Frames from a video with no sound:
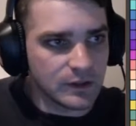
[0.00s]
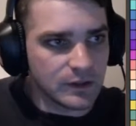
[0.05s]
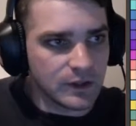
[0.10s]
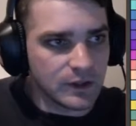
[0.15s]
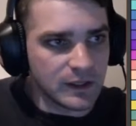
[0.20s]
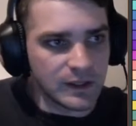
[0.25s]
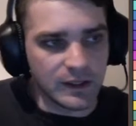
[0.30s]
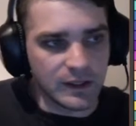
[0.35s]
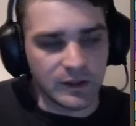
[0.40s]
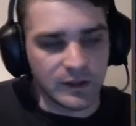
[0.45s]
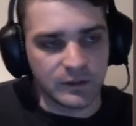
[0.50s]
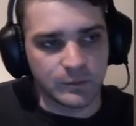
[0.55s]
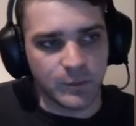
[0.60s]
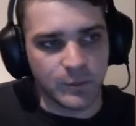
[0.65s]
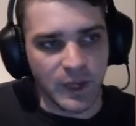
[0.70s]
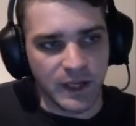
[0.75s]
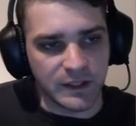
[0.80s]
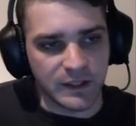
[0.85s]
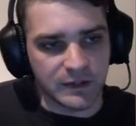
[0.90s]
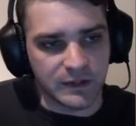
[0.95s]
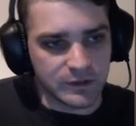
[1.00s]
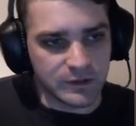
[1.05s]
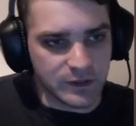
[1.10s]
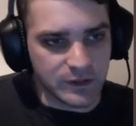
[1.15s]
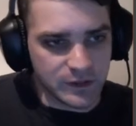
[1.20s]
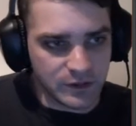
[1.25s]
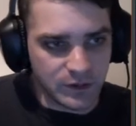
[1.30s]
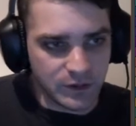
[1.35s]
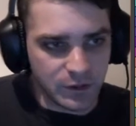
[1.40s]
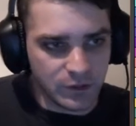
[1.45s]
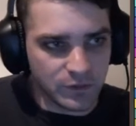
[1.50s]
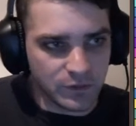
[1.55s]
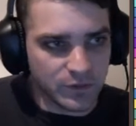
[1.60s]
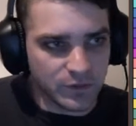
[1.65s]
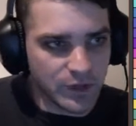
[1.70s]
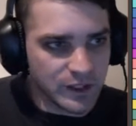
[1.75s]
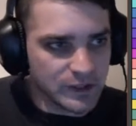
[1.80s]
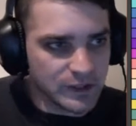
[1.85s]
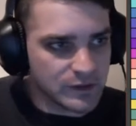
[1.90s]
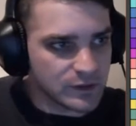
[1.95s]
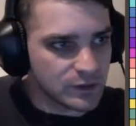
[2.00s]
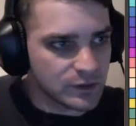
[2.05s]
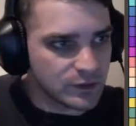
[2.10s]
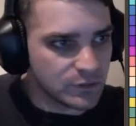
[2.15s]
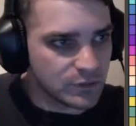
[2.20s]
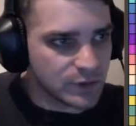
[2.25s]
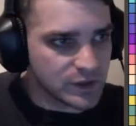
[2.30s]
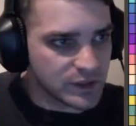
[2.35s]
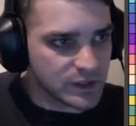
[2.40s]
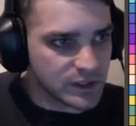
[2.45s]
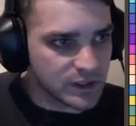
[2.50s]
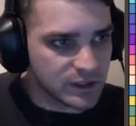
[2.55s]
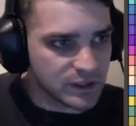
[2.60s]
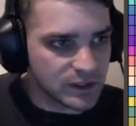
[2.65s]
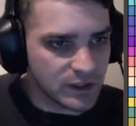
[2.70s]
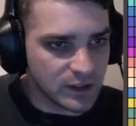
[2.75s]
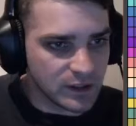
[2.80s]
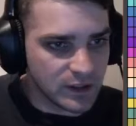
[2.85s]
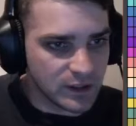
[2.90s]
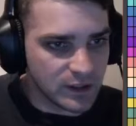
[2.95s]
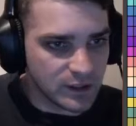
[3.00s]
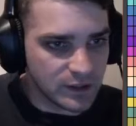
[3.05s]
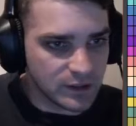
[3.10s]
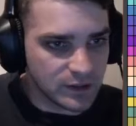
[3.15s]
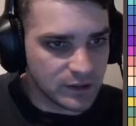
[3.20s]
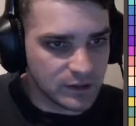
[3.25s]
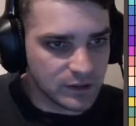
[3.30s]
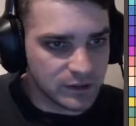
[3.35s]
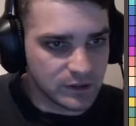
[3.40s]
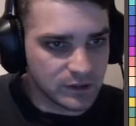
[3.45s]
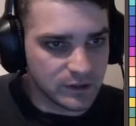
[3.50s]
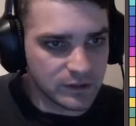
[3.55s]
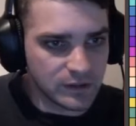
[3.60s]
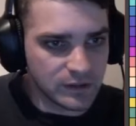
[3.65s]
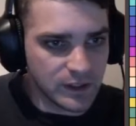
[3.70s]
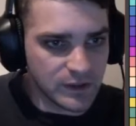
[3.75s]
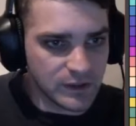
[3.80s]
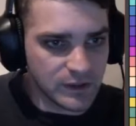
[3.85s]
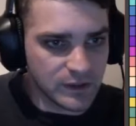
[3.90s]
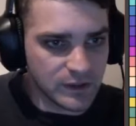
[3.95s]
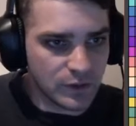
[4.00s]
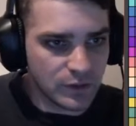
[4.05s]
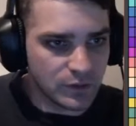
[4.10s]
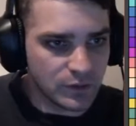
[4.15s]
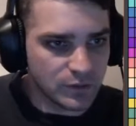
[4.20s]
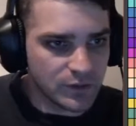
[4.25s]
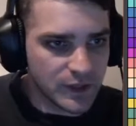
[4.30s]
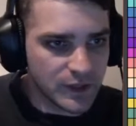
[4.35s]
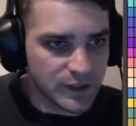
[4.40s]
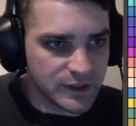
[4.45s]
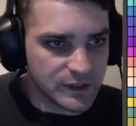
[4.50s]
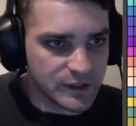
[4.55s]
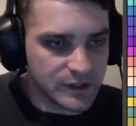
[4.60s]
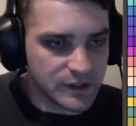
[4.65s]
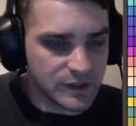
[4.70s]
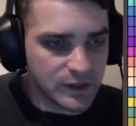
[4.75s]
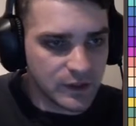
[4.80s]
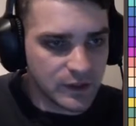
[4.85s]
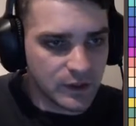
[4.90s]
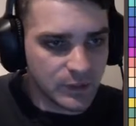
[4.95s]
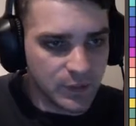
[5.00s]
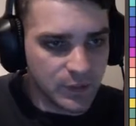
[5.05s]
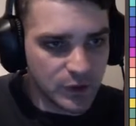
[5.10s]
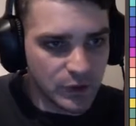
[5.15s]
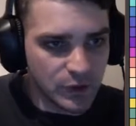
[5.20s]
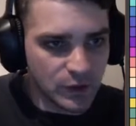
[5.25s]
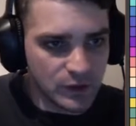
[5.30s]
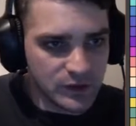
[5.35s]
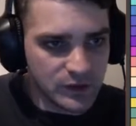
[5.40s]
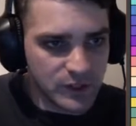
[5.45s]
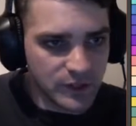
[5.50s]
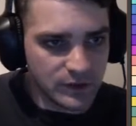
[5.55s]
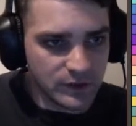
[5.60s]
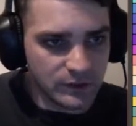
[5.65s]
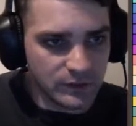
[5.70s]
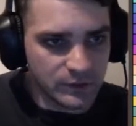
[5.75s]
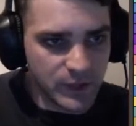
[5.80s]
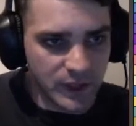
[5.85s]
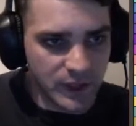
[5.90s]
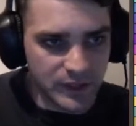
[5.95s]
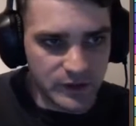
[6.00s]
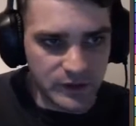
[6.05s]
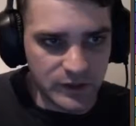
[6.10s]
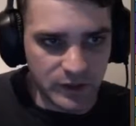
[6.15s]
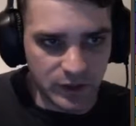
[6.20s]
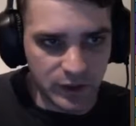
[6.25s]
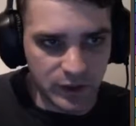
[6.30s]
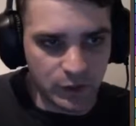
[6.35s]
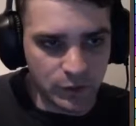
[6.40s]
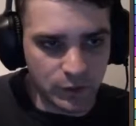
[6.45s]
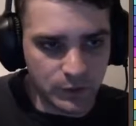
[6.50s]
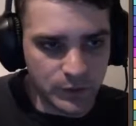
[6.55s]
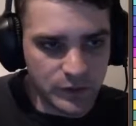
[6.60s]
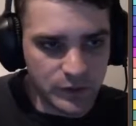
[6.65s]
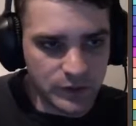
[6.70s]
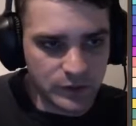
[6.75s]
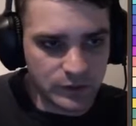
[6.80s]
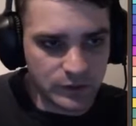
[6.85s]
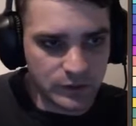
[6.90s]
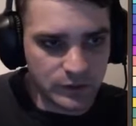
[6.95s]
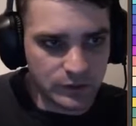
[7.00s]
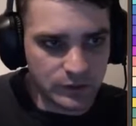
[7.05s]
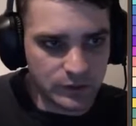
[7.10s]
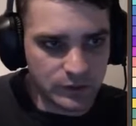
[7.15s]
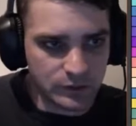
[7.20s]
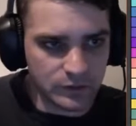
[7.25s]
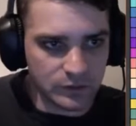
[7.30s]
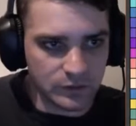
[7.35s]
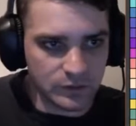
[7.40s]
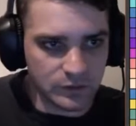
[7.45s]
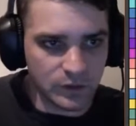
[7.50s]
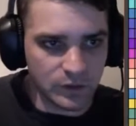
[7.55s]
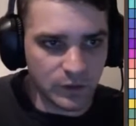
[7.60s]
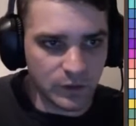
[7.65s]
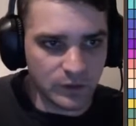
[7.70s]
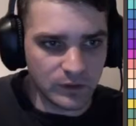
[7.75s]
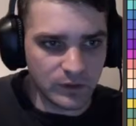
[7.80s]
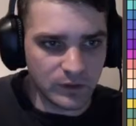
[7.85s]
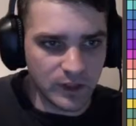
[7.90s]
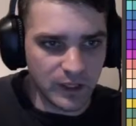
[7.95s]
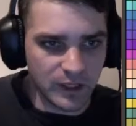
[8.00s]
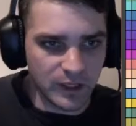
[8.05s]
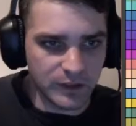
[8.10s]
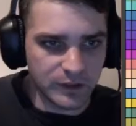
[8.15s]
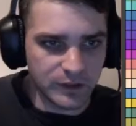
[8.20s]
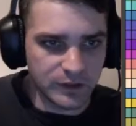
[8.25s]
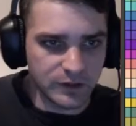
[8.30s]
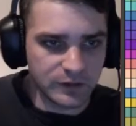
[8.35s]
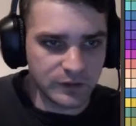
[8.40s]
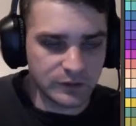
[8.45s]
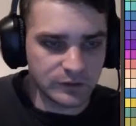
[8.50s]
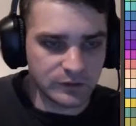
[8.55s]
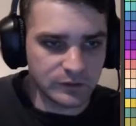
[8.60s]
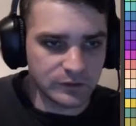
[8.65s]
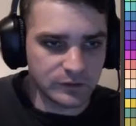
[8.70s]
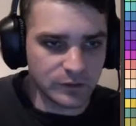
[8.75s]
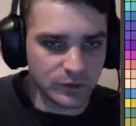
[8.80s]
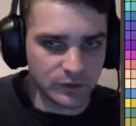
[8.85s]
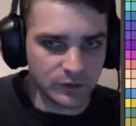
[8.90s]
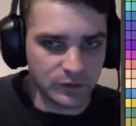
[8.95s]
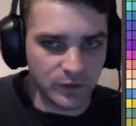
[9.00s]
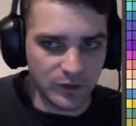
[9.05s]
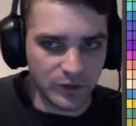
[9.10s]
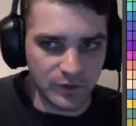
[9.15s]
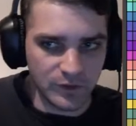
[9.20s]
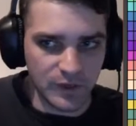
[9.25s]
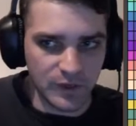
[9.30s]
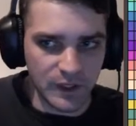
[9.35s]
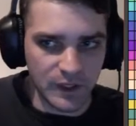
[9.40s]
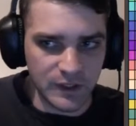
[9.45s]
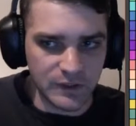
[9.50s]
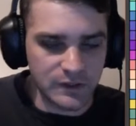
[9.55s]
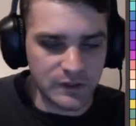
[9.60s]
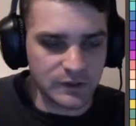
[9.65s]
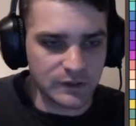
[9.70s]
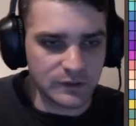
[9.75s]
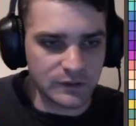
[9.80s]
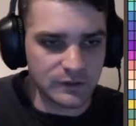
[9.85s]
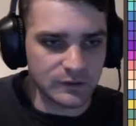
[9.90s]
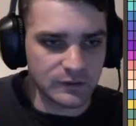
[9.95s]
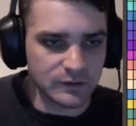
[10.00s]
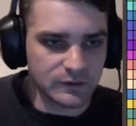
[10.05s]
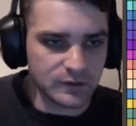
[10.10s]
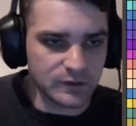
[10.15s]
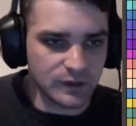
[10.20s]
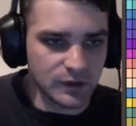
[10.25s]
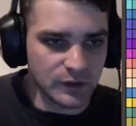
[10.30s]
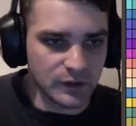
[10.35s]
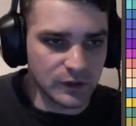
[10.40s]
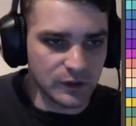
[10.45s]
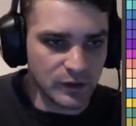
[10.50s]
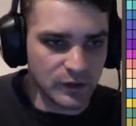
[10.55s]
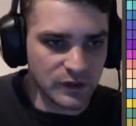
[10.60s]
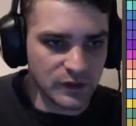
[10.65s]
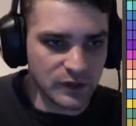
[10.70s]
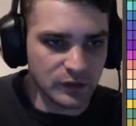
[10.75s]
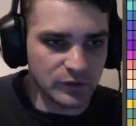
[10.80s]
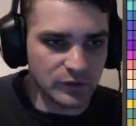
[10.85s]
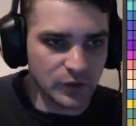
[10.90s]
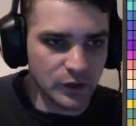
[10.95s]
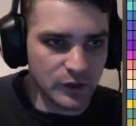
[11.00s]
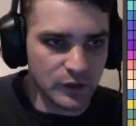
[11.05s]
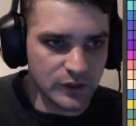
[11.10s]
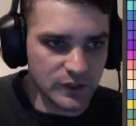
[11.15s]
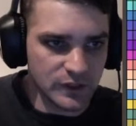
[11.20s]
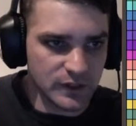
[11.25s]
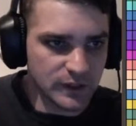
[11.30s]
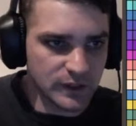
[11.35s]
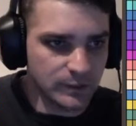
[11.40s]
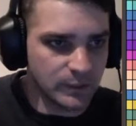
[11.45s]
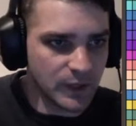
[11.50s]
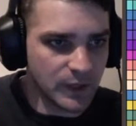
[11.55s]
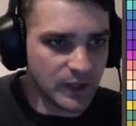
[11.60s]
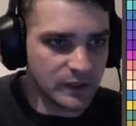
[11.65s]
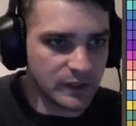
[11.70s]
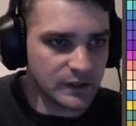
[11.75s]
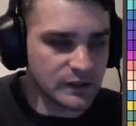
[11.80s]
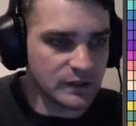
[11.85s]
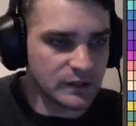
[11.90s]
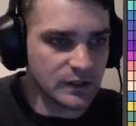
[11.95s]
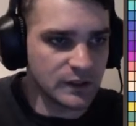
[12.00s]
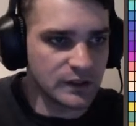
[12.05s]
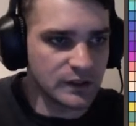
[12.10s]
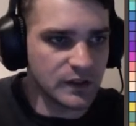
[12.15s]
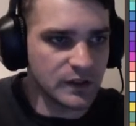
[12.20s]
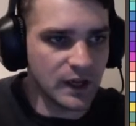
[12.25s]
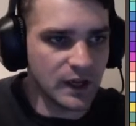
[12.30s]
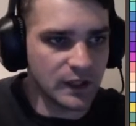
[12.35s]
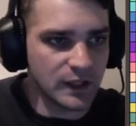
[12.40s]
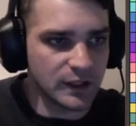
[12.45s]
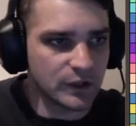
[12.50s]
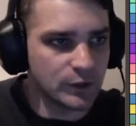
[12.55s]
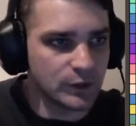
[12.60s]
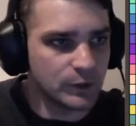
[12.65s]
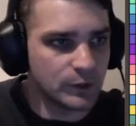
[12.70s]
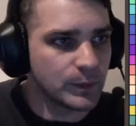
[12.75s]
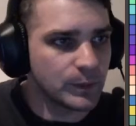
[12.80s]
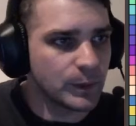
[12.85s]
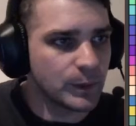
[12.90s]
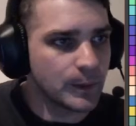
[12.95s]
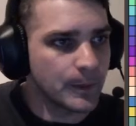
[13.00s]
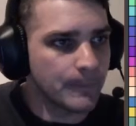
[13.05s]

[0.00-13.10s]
And then paint is the whole face, so if we select another color, that's the whole face. But notice that it paints the cubes, not the edge, not the face, not a single vertex, it paints an entire cube.